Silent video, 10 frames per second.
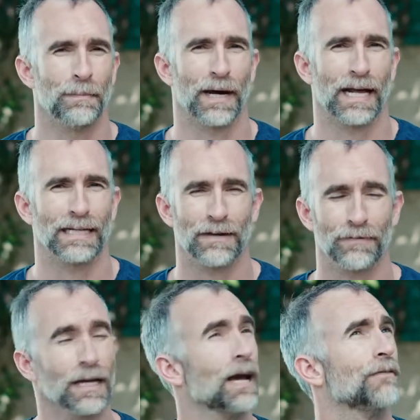but I
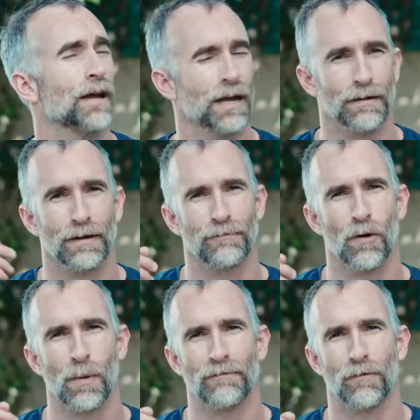definitely have a
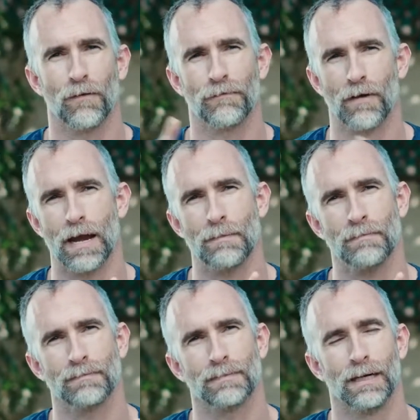4x4
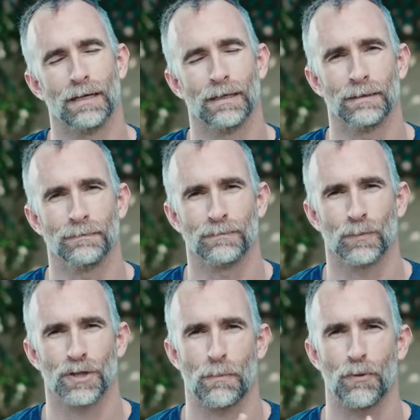frame,
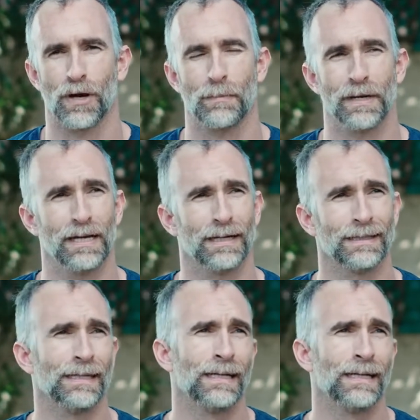which I put up here